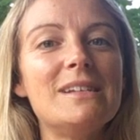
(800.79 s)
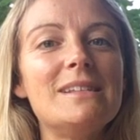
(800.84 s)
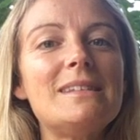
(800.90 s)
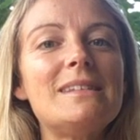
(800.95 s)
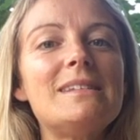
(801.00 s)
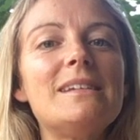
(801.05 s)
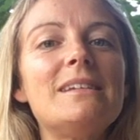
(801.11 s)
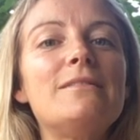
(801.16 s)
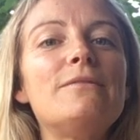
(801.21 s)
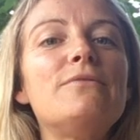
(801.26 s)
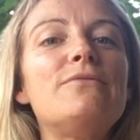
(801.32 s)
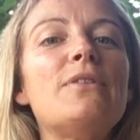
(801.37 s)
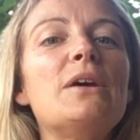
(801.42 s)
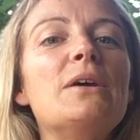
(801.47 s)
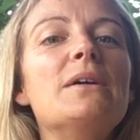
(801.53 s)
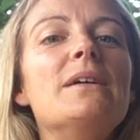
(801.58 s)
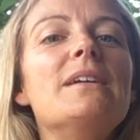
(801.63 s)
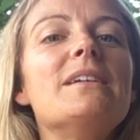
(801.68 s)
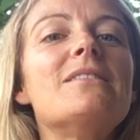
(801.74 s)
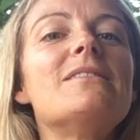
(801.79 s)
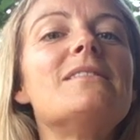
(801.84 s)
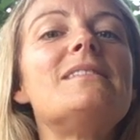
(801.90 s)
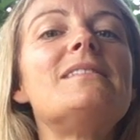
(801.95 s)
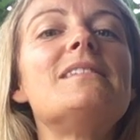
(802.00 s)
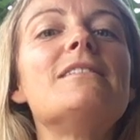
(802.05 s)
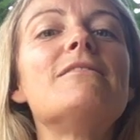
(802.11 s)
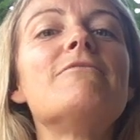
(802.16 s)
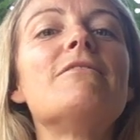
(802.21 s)
Instead of
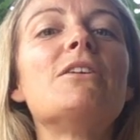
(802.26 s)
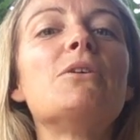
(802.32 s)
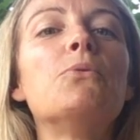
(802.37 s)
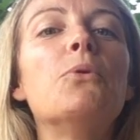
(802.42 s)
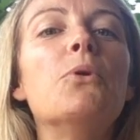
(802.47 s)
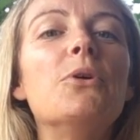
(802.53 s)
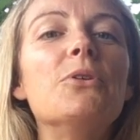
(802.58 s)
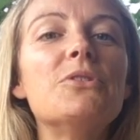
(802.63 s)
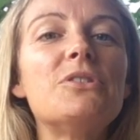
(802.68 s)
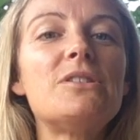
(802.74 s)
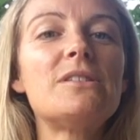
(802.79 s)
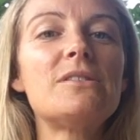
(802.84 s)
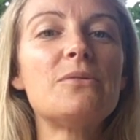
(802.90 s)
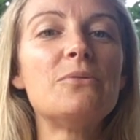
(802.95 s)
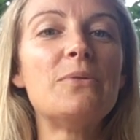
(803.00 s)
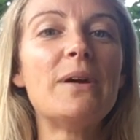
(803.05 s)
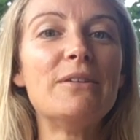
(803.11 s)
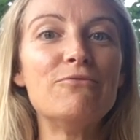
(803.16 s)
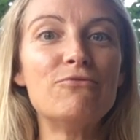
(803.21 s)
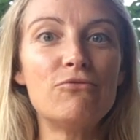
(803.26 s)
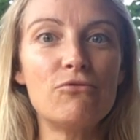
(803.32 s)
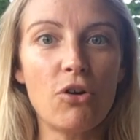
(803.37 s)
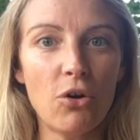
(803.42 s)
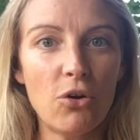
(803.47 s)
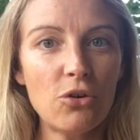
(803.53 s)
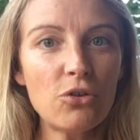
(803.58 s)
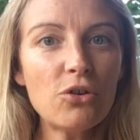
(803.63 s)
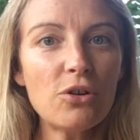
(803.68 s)
considering what went
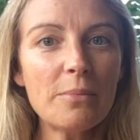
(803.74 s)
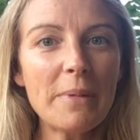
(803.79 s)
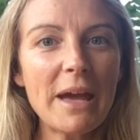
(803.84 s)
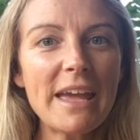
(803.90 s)
wrong,